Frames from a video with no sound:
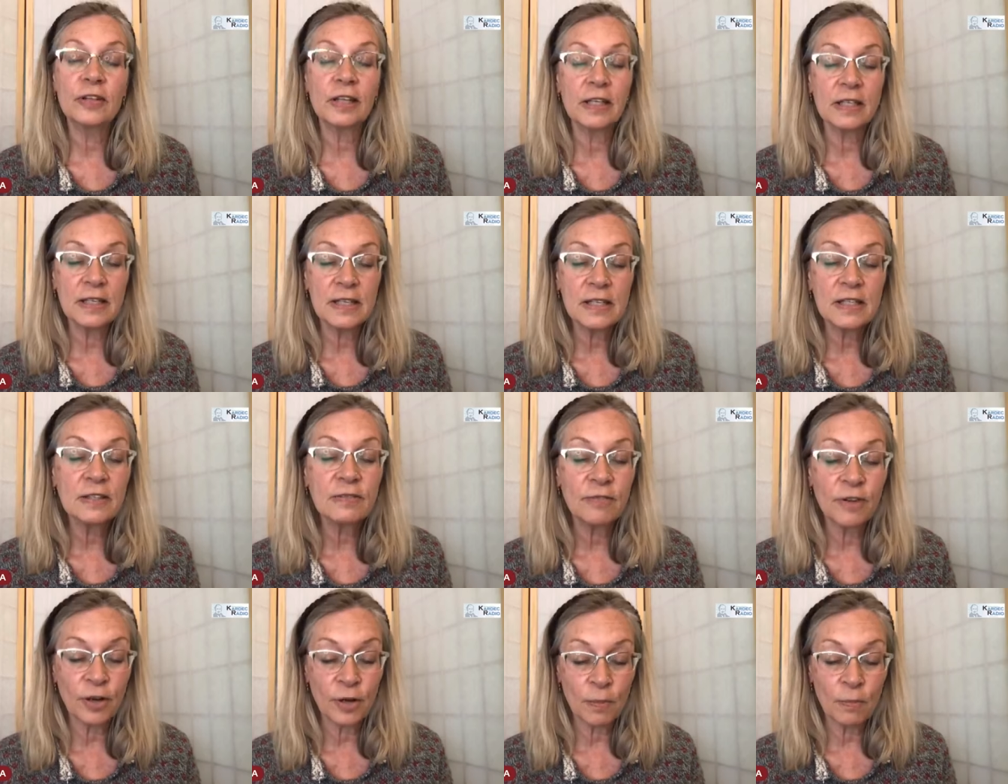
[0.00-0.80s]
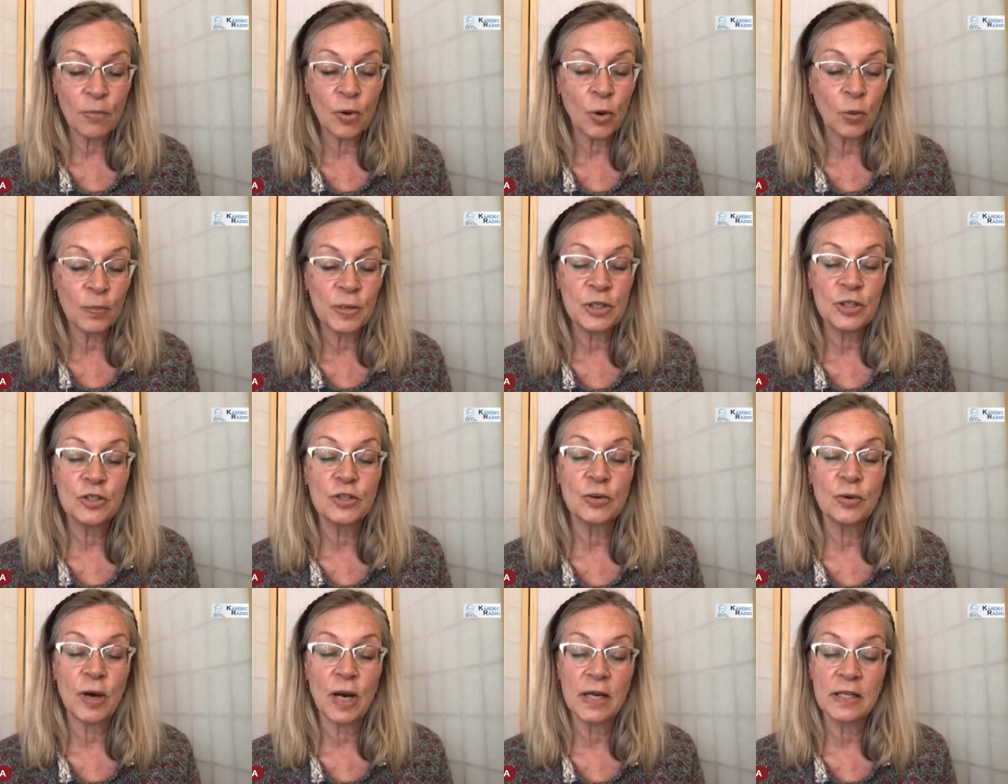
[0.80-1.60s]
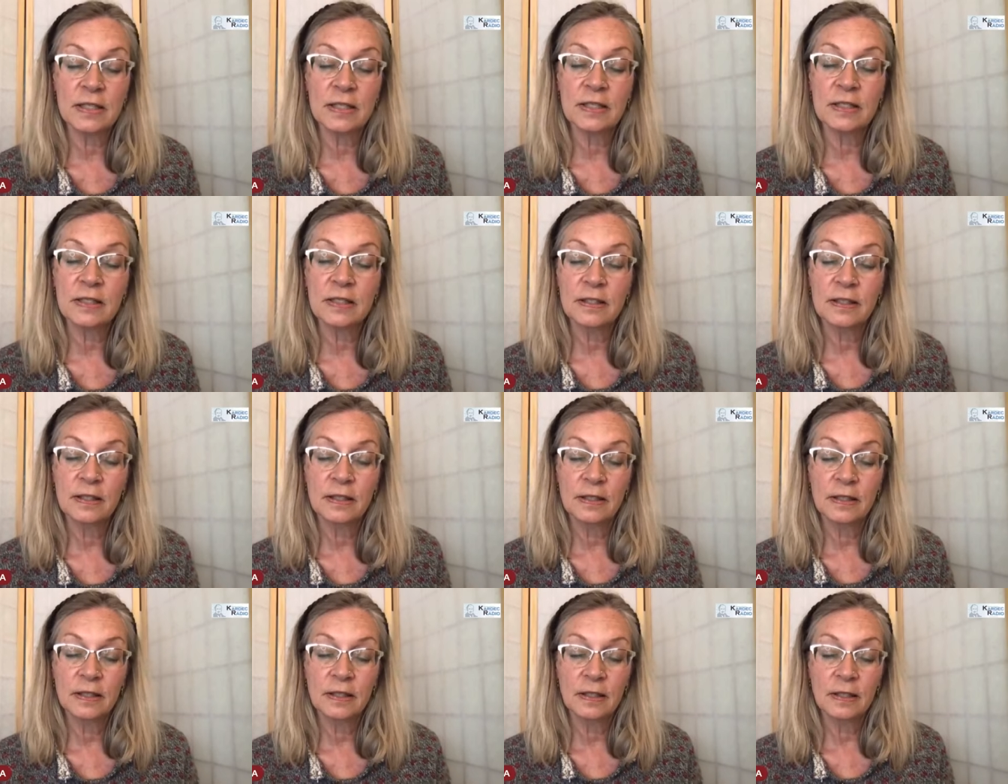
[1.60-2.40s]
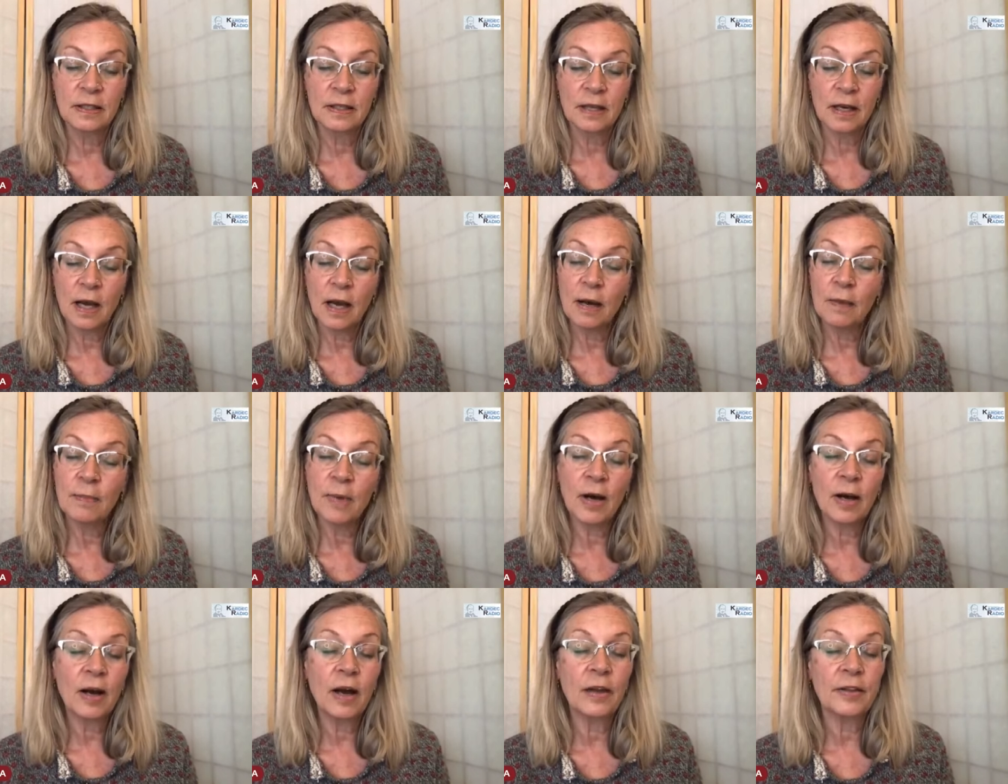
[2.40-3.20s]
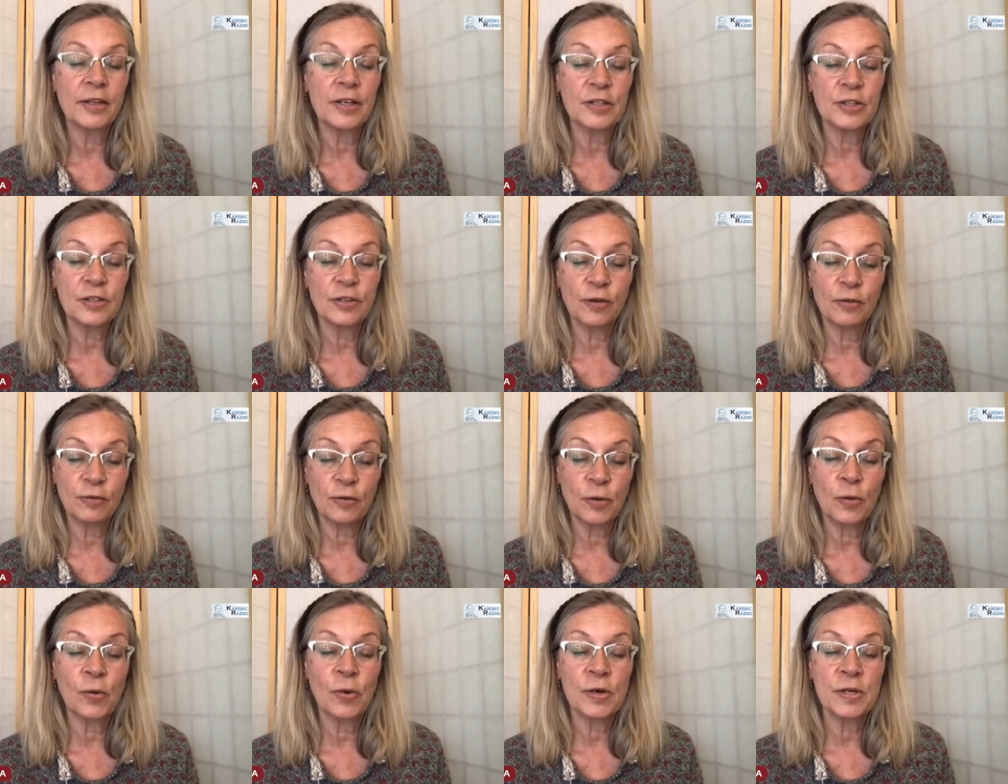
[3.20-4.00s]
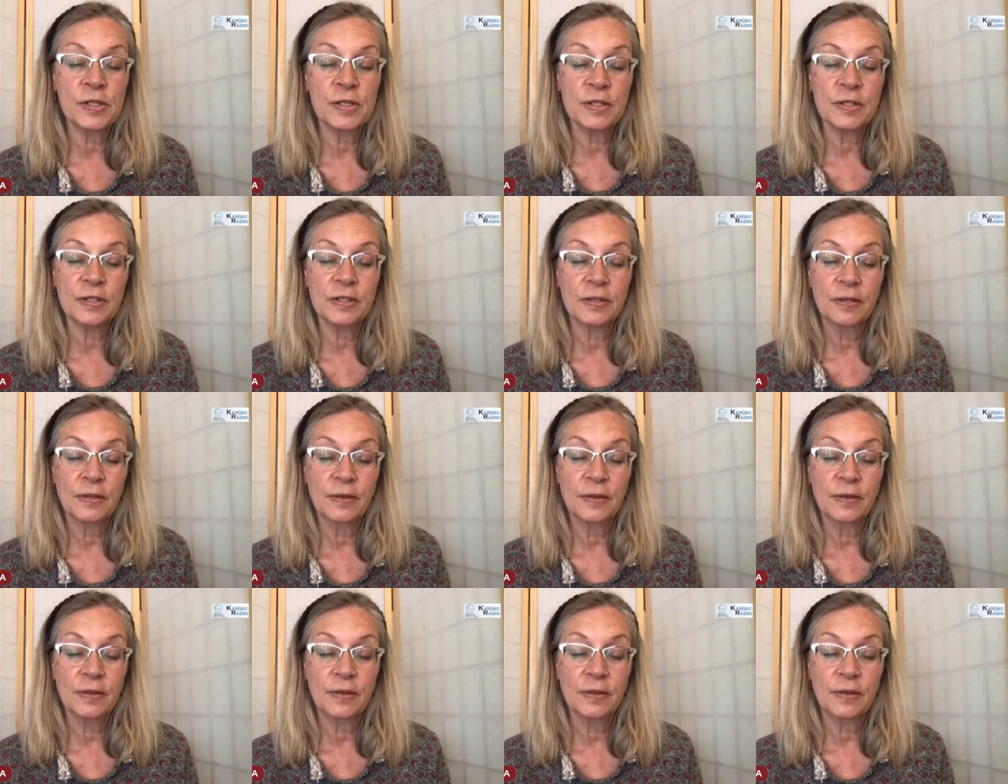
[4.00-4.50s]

at this very moment to us among others, of course.